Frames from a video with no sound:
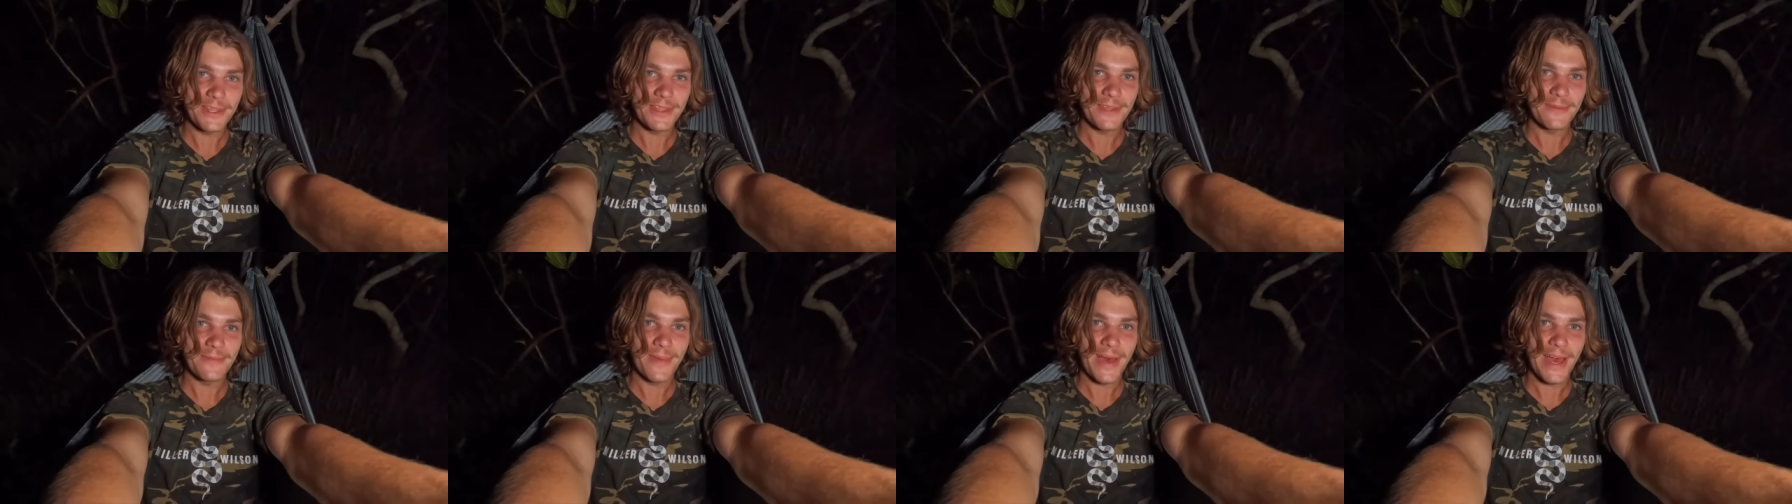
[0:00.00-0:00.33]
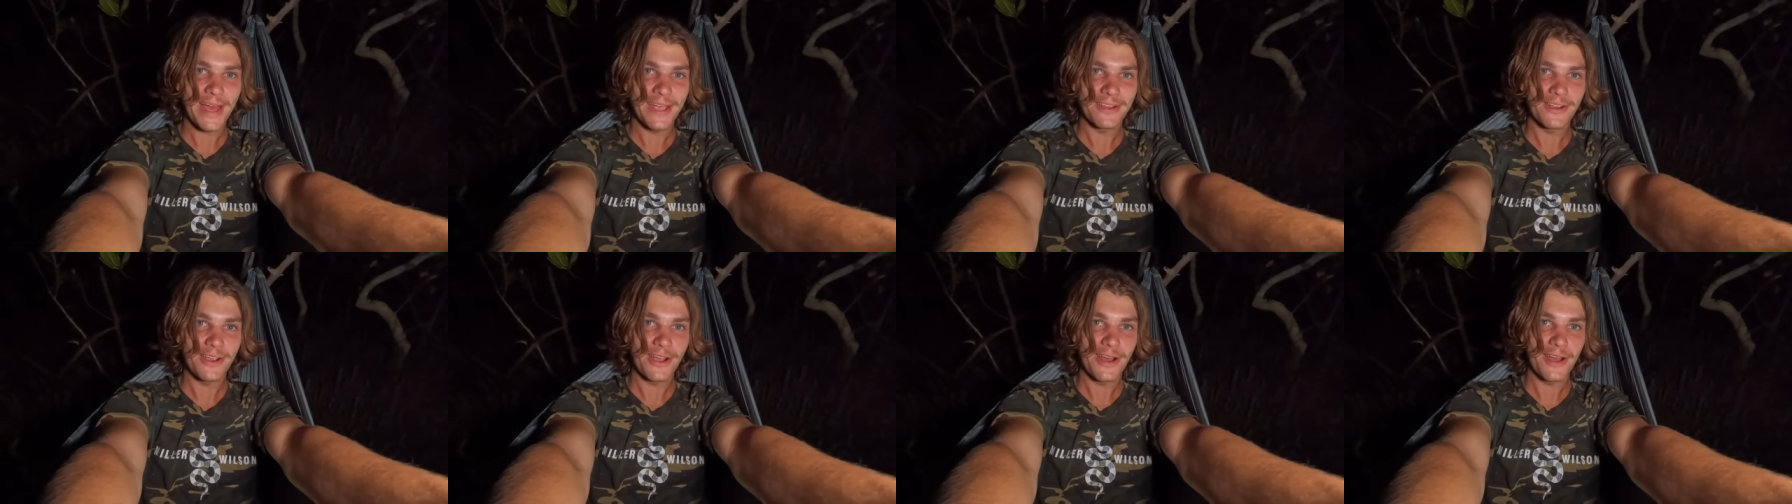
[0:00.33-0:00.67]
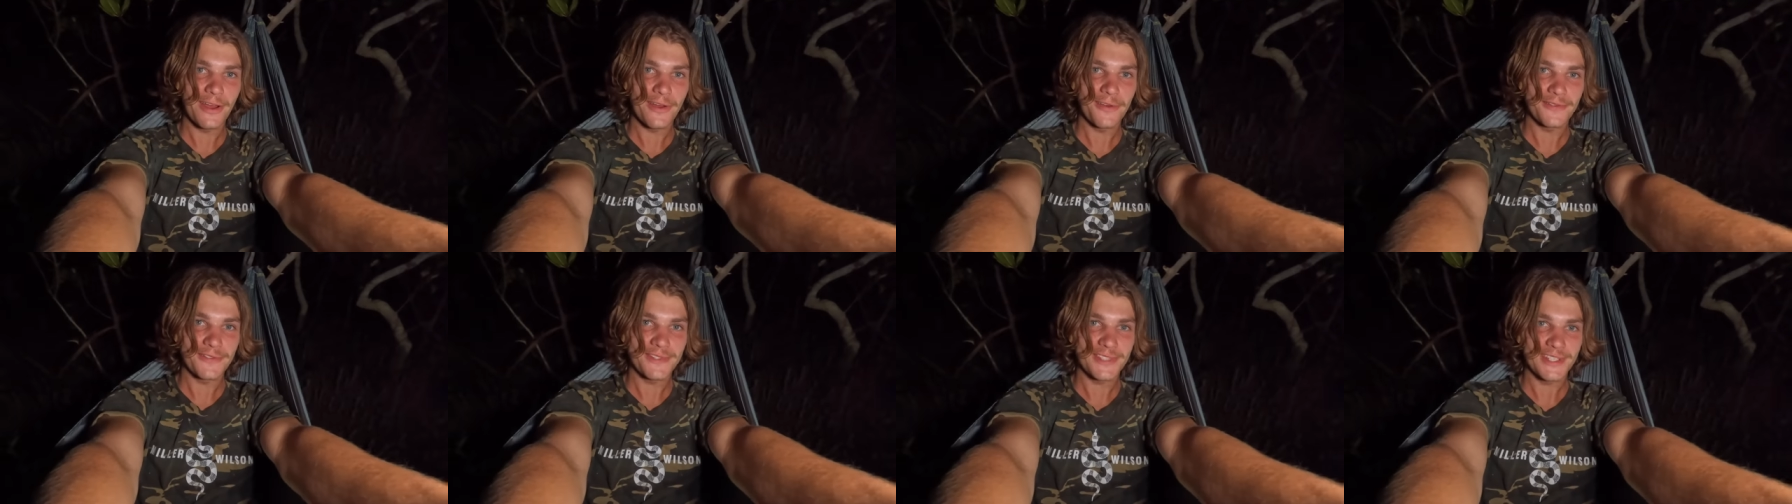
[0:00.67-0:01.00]
in the
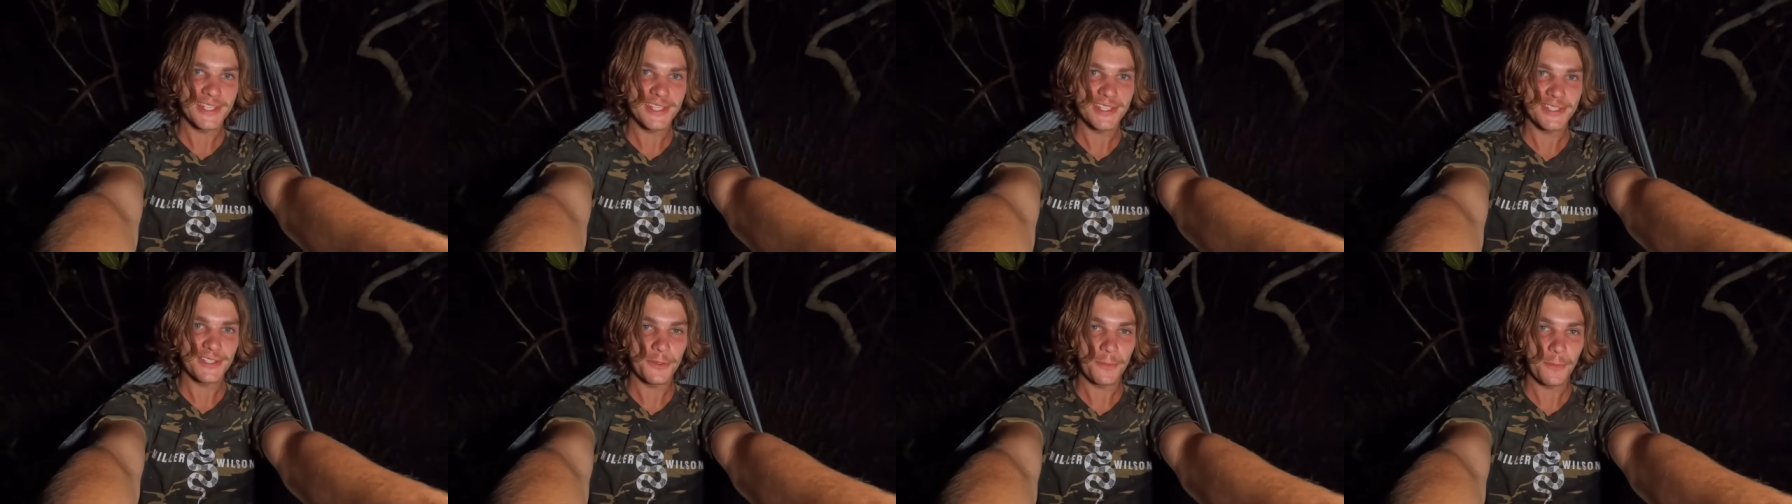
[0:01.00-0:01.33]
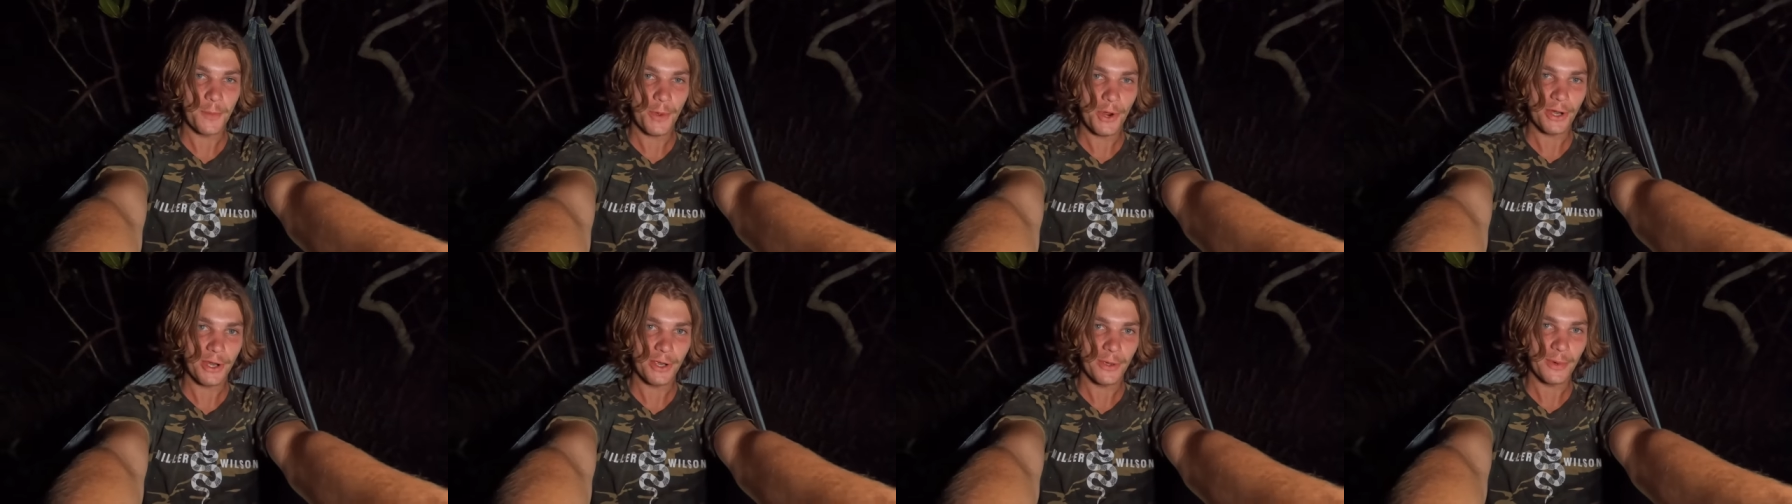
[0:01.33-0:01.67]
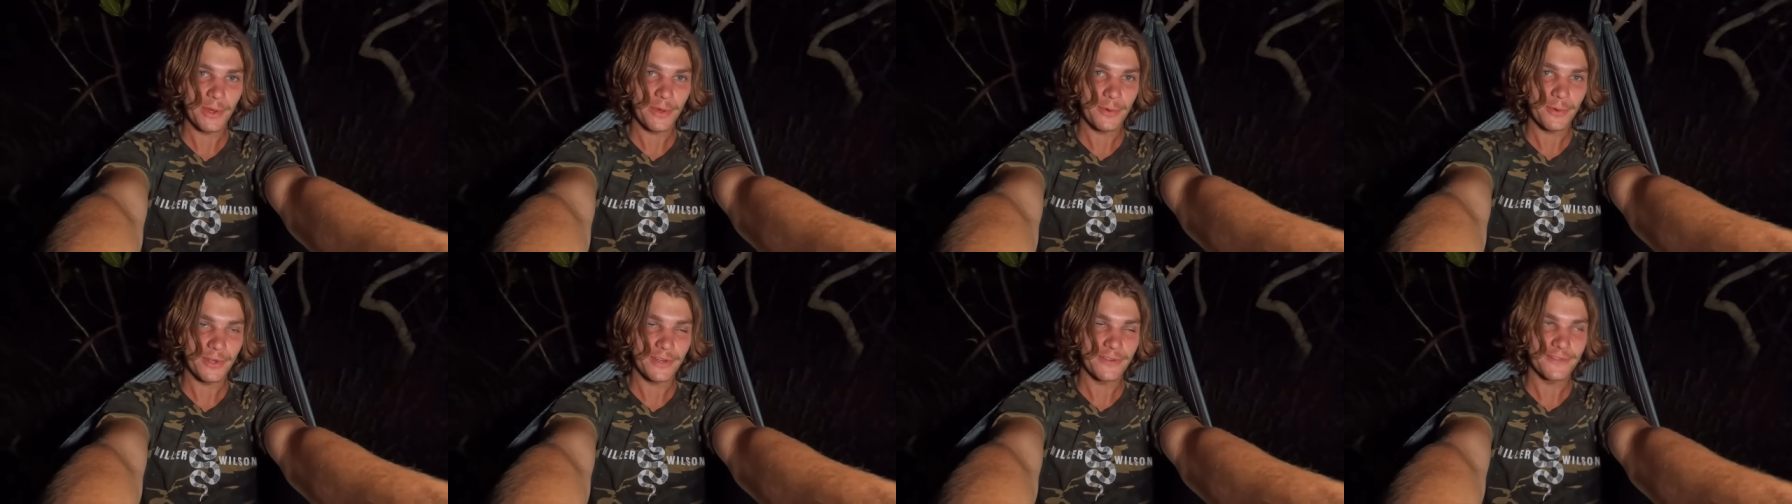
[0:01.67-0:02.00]
mangroves, tomorrow
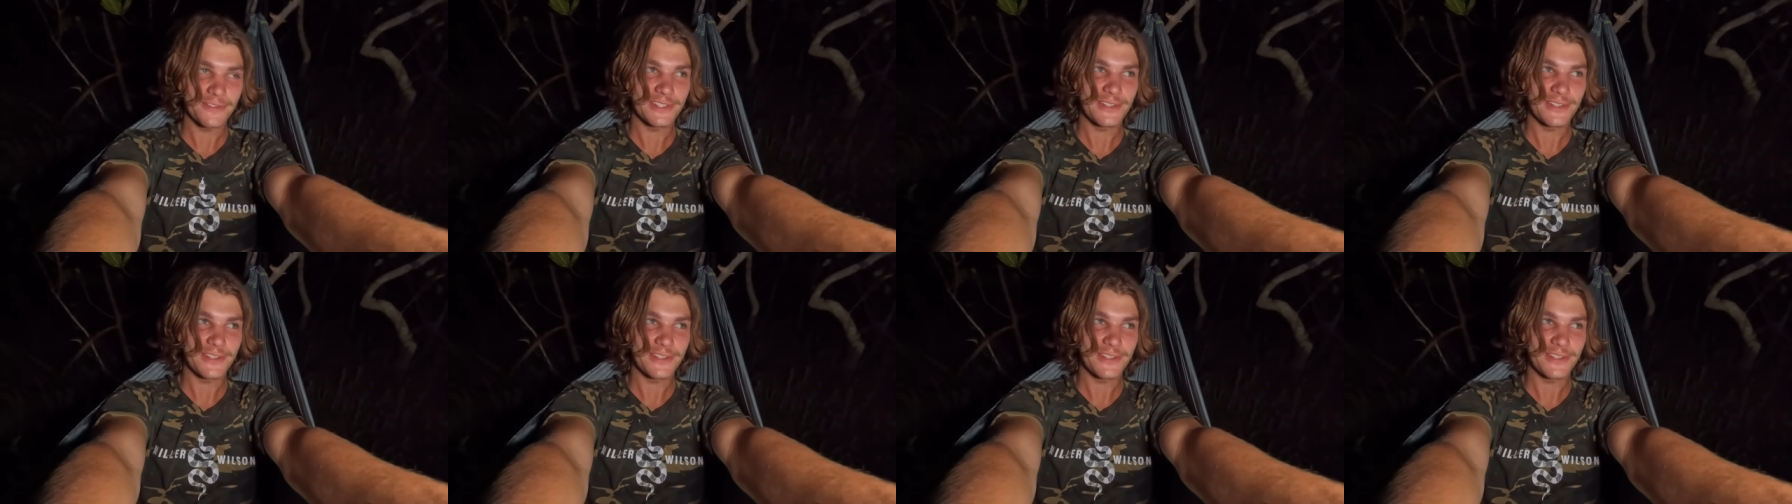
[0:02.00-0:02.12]
we would have